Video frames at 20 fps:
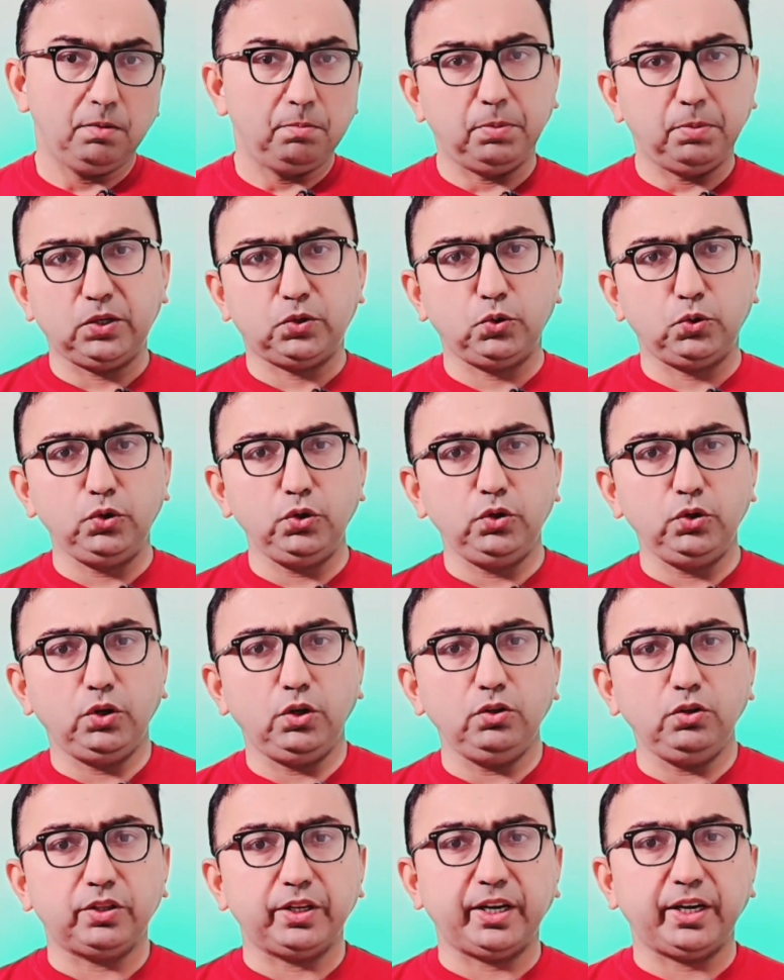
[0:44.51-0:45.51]
But do you
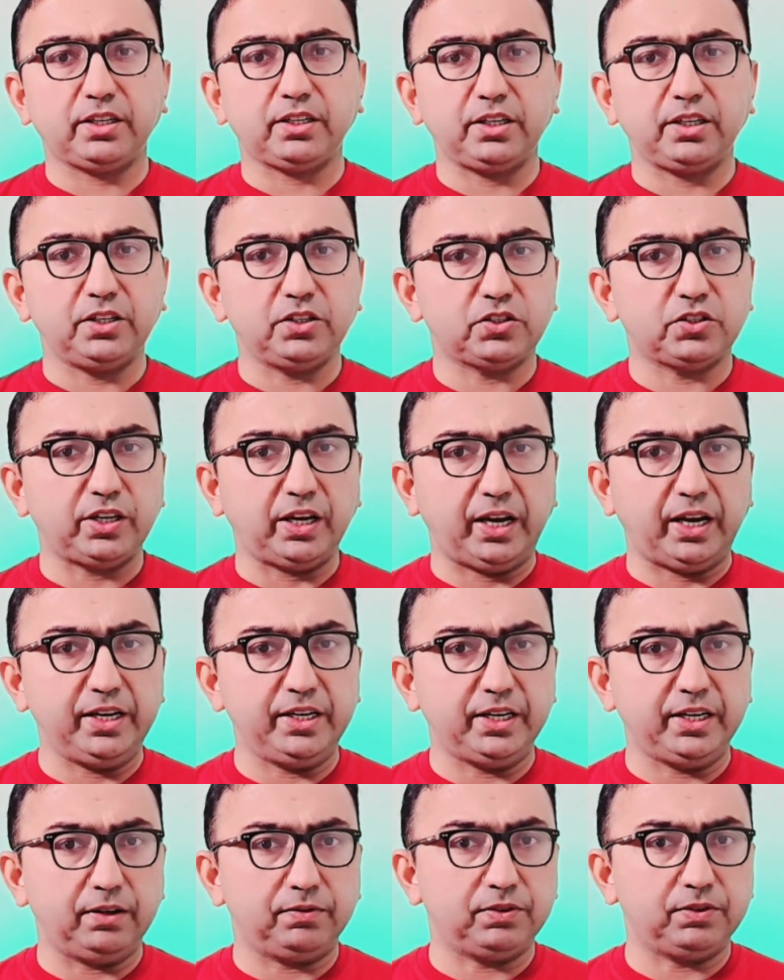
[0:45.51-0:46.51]
know that
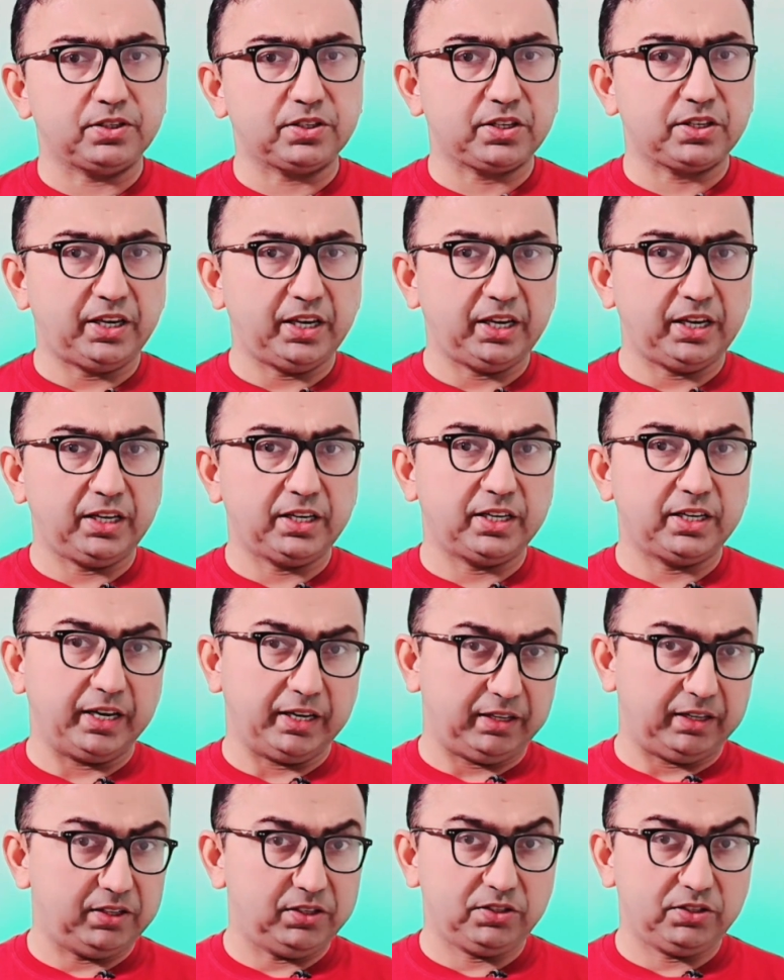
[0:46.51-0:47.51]
inside of the skin
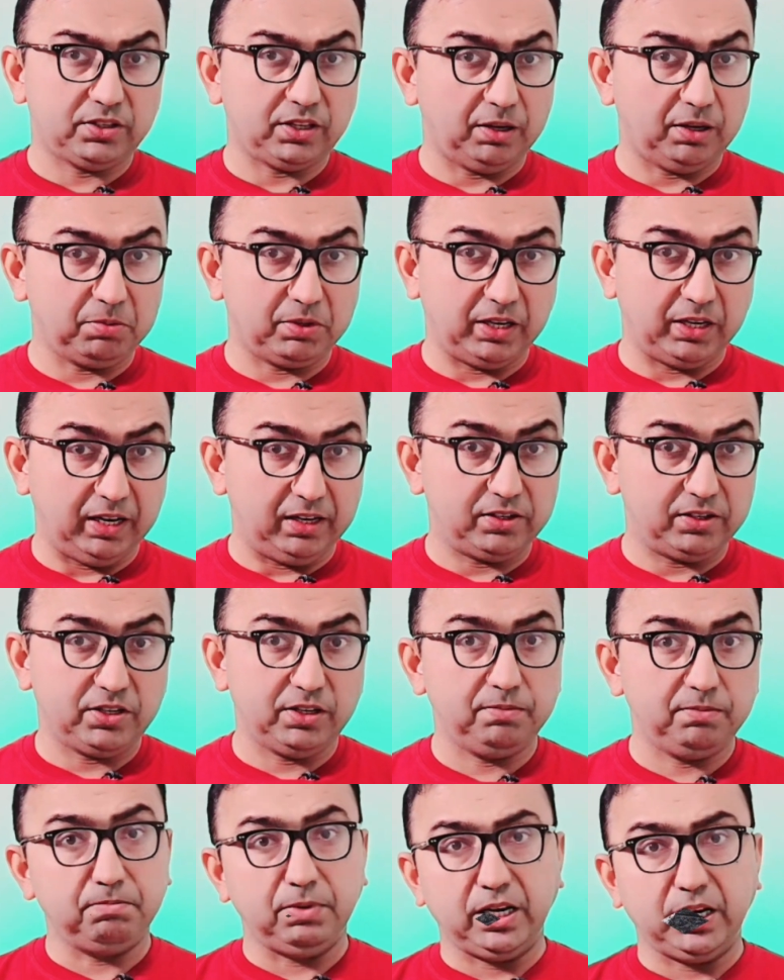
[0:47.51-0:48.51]
carries some calcium,